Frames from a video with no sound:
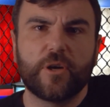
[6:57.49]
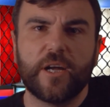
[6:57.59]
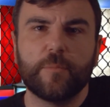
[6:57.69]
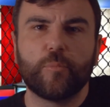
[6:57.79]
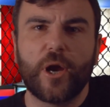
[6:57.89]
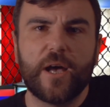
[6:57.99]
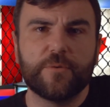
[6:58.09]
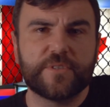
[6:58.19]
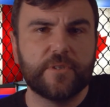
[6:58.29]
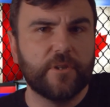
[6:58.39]
kind of
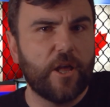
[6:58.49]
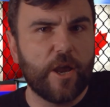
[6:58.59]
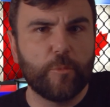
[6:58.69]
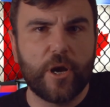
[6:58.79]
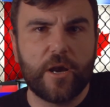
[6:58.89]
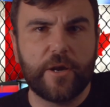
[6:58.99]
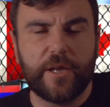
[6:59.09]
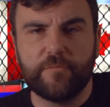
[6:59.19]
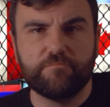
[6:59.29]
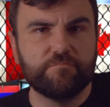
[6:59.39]
browse the library
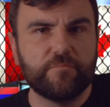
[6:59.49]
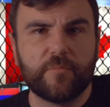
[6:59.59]
and